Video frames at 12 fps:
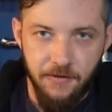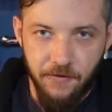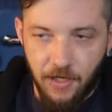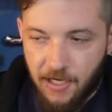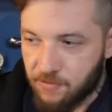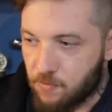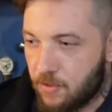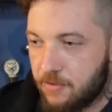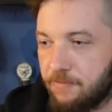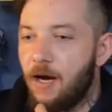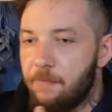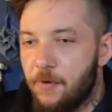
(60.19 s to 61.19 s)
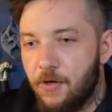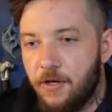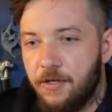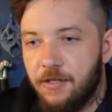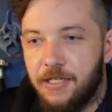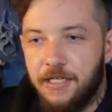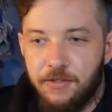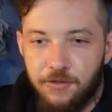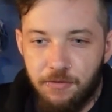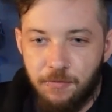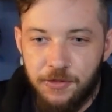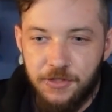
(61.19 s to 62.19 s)
in the last one, I'm not going to lean
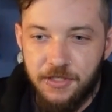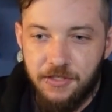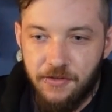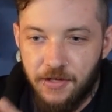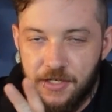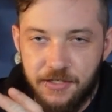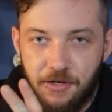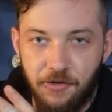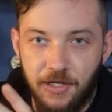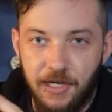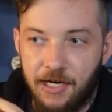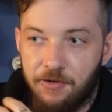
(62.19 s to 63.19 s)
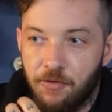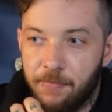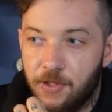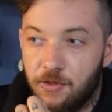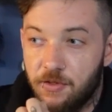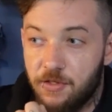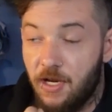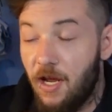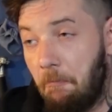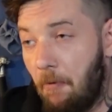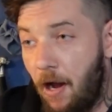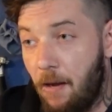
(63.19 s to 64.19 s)
too much into the historically accurate because
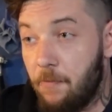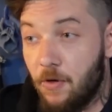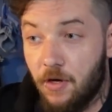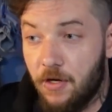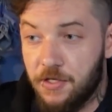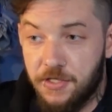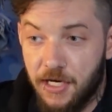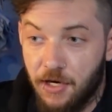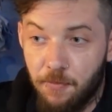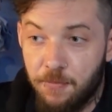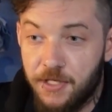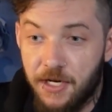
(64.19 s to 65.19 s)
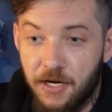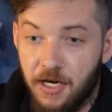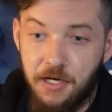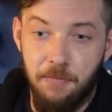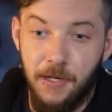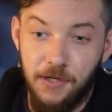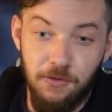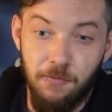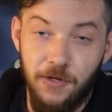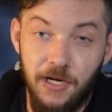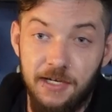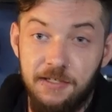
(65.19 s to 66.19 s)
I'm not going to sit here and pretend I can make
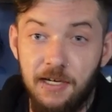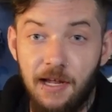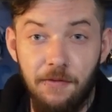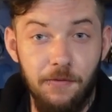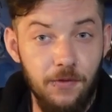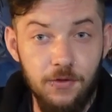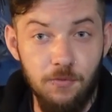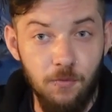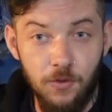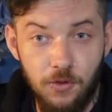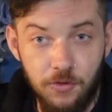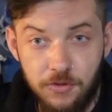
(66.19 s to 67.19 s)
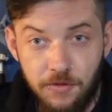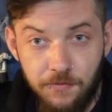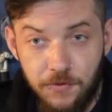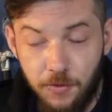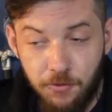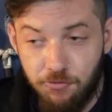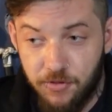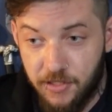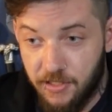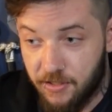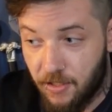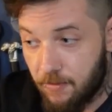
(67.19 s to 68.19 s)
something out of leather that someone couldn't have 200
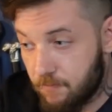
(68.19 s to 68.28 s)
years ago.